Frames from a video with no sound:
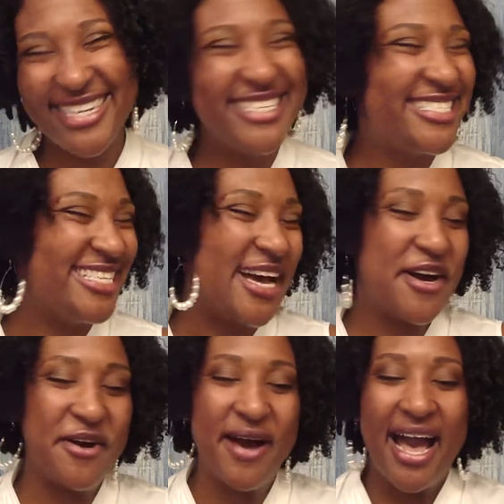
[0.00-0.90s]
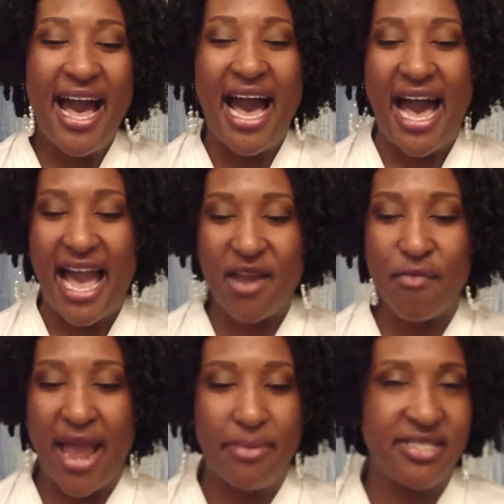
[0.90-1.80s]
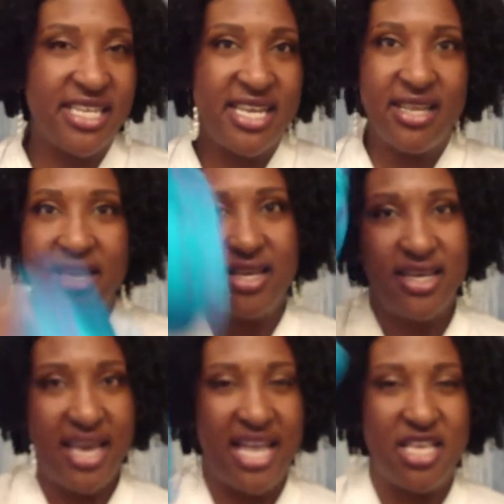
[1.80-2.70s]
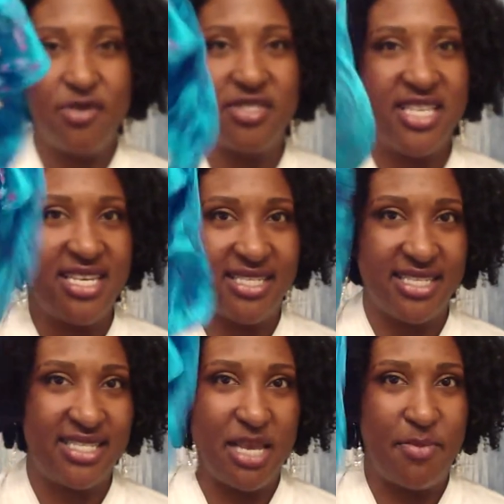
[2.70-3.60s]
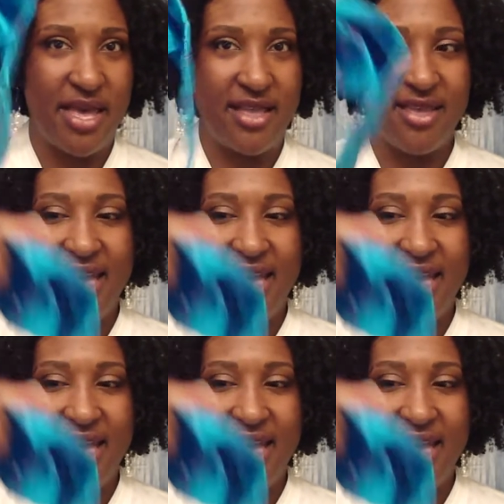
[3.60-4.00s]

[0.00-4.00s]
So I wrapped it and used this to sleep in.